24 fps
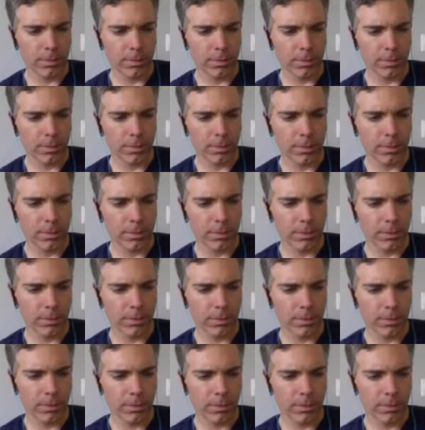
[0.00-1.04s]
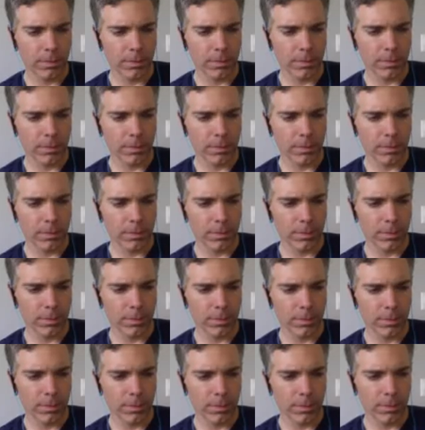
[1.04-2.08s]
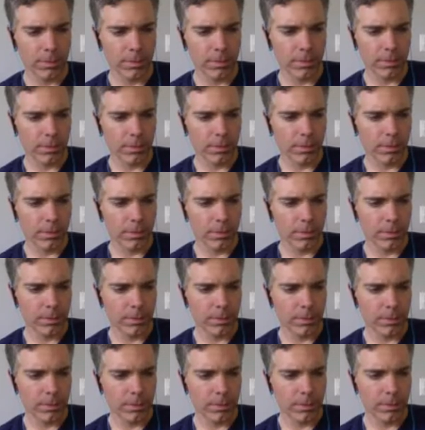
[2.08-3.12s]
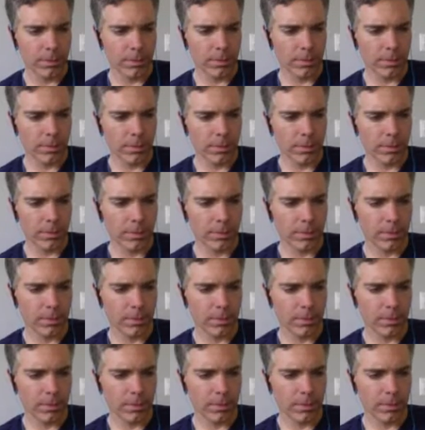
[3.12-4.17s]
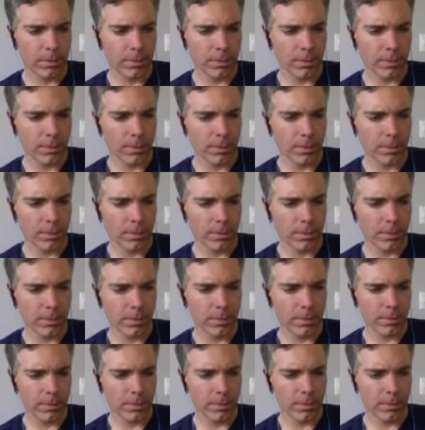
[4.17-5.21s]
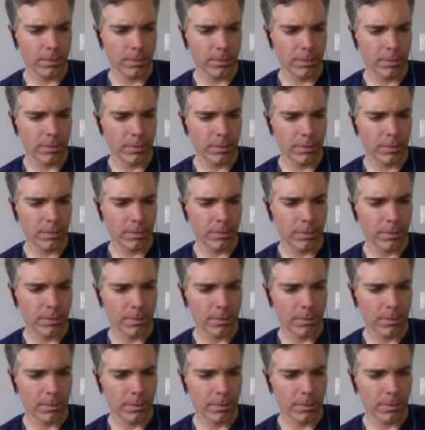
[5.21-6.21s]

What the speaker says: (silent)